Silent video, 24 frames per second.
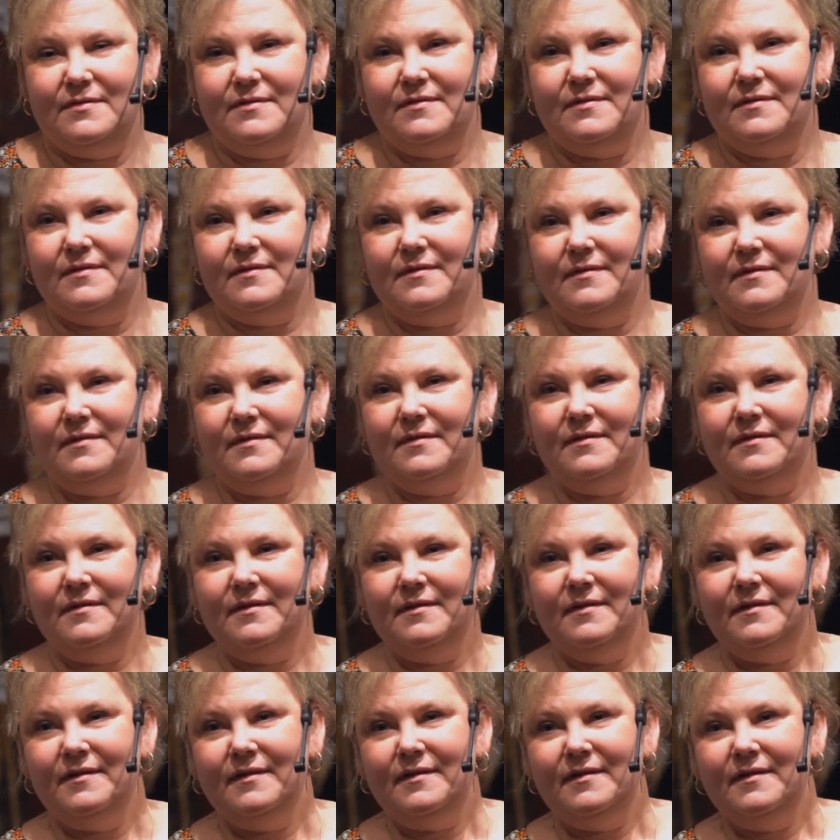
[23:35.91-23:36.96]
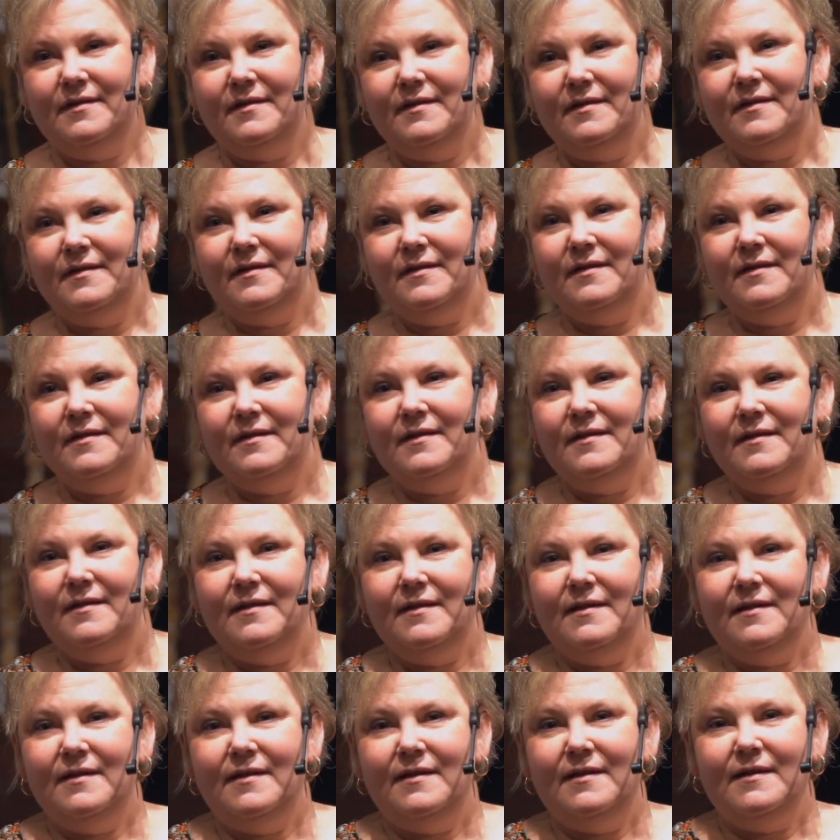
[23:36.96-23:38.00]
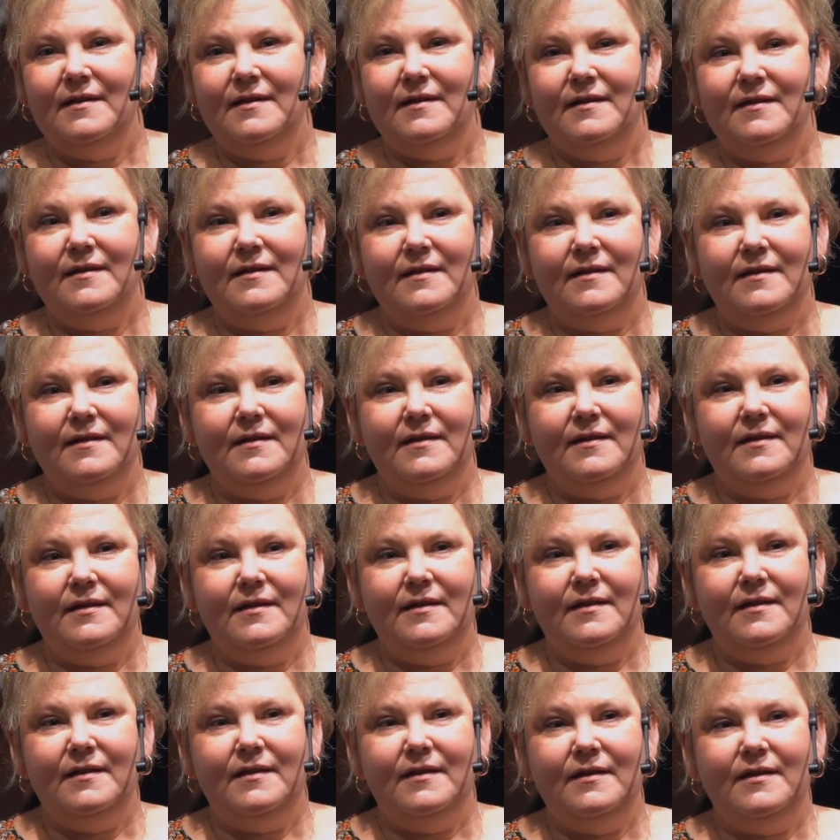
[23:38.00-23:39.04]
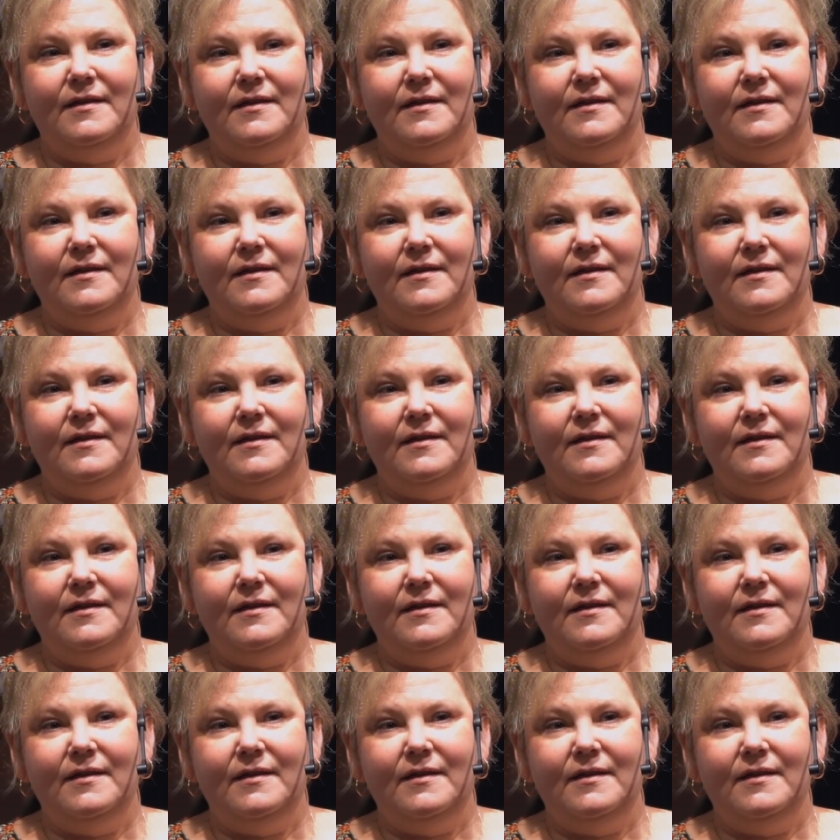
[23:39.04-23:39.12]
Nobody speaks.